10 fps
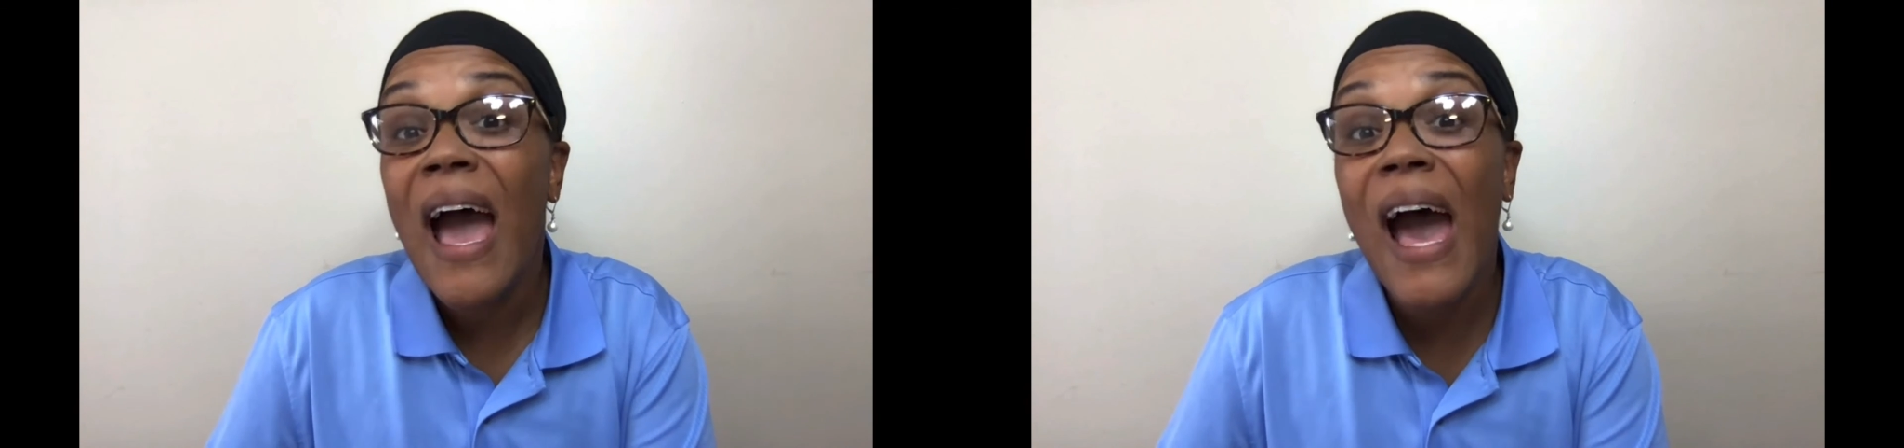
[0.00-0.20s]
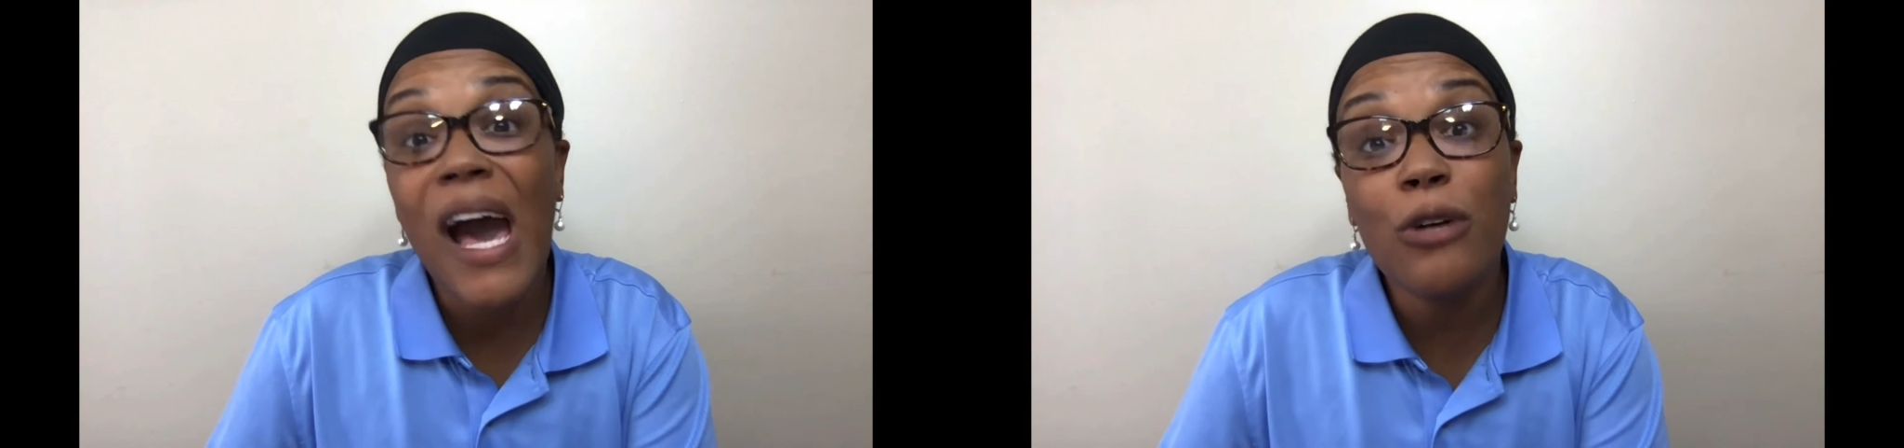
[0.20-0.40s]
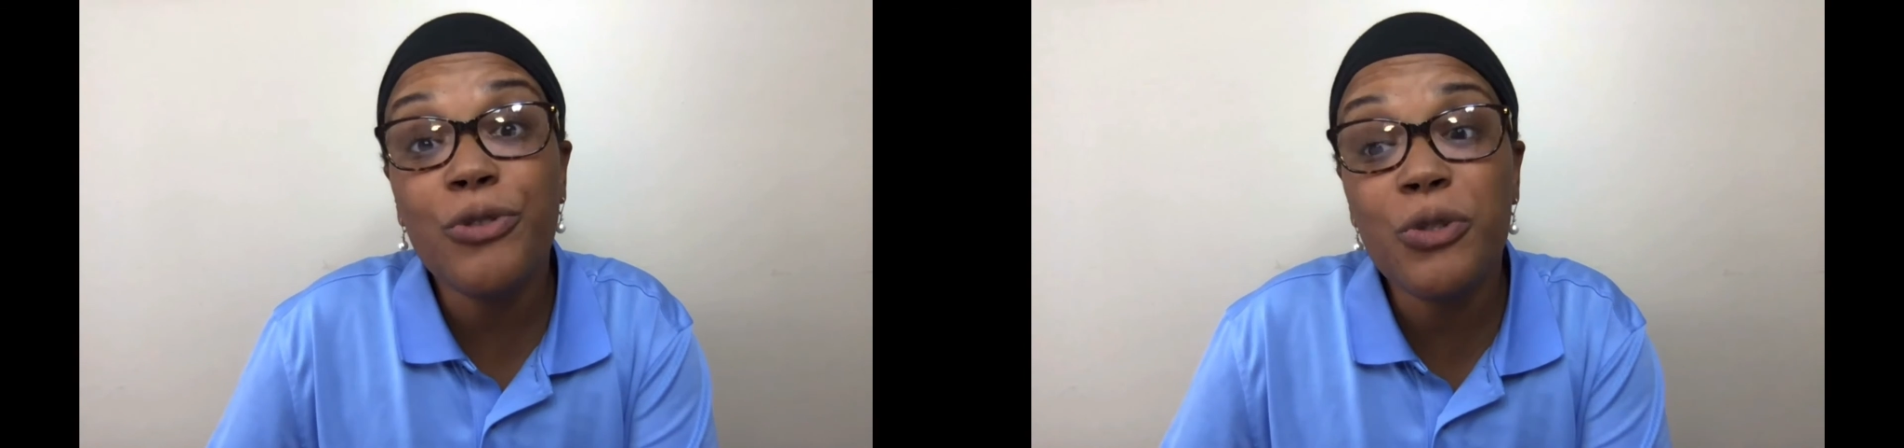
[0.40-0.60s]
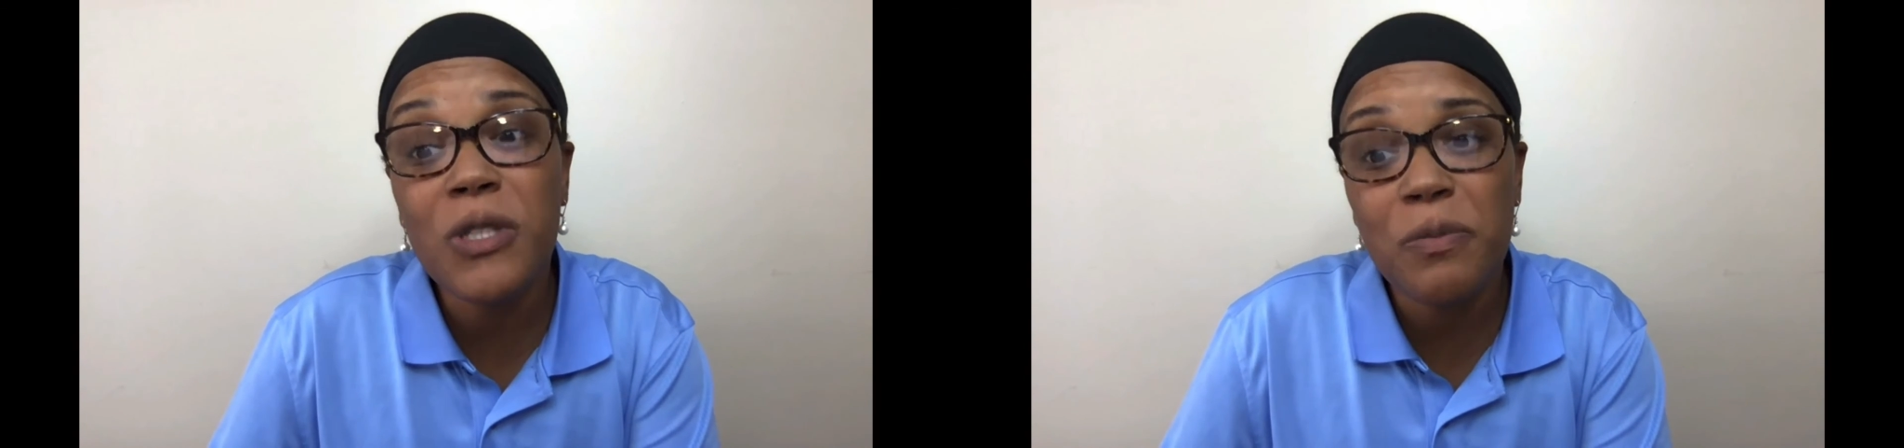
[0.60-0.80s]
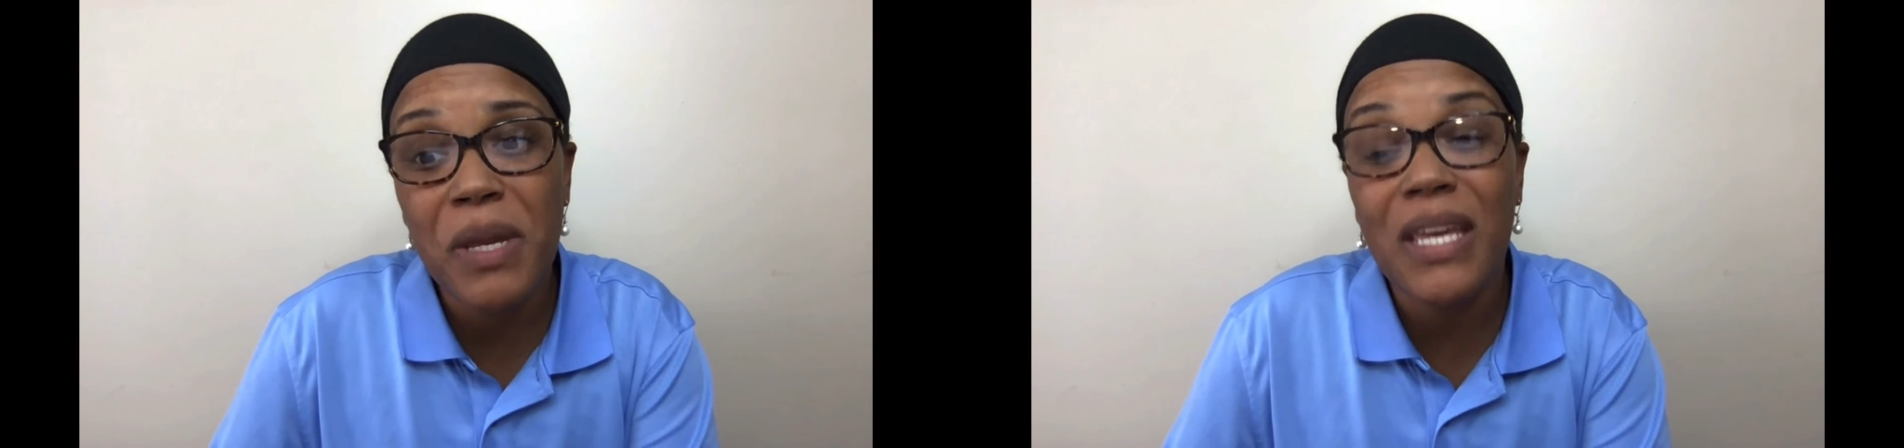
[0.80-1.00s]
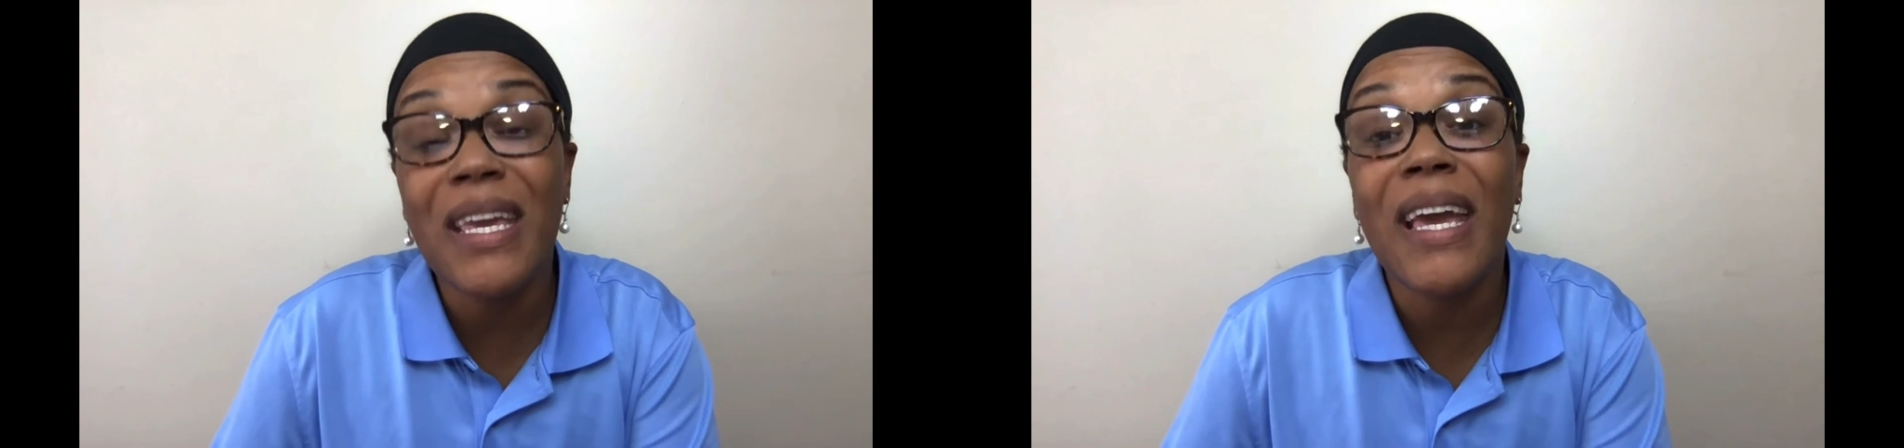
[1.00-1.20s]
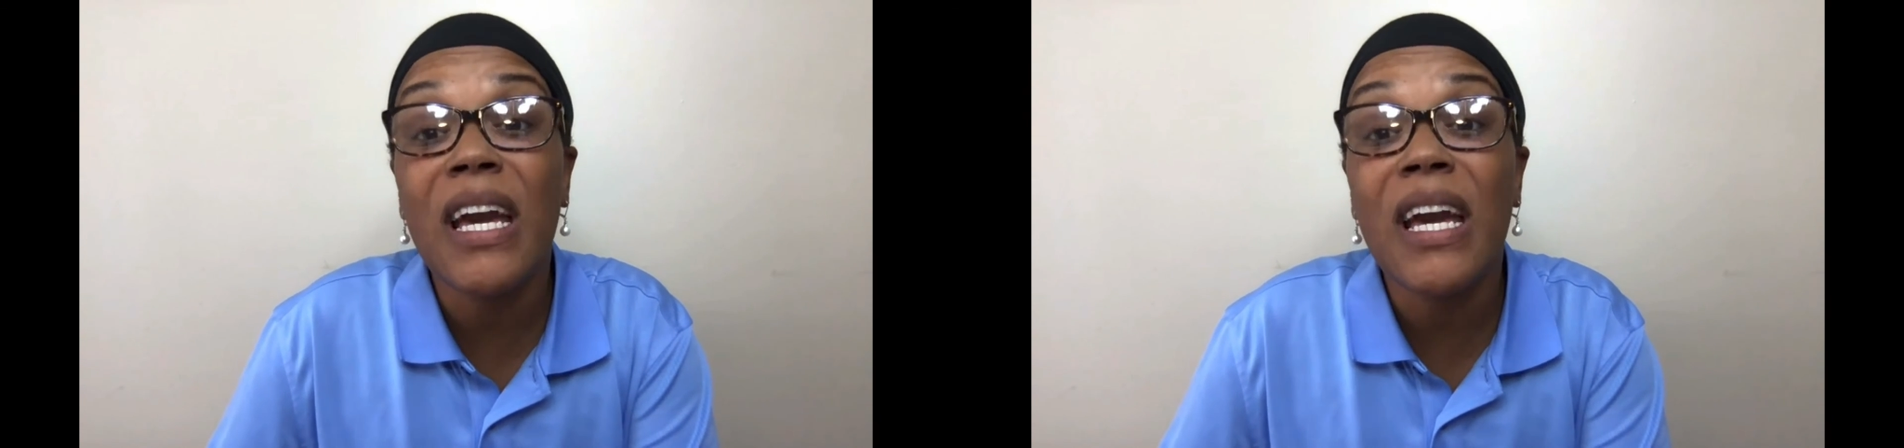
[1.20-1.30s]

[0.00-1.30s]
how to speak in